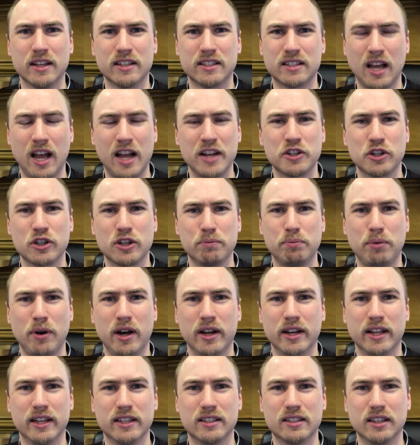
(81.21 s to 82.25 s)
touched
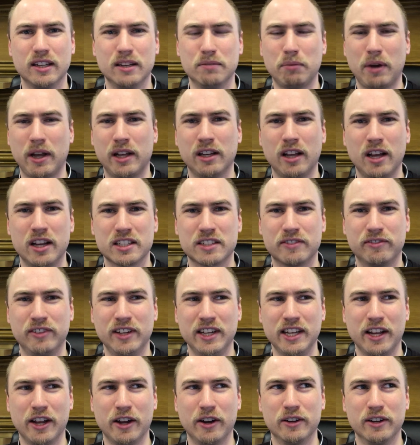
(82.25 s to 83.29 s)
upon it in my last
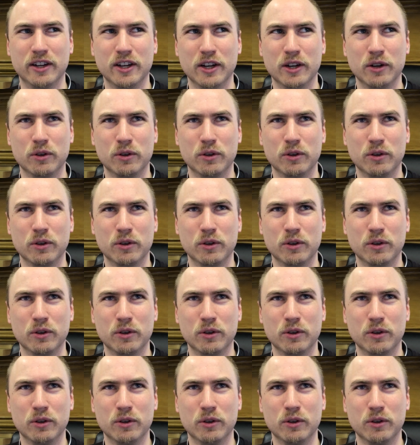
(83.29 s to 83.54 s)
video,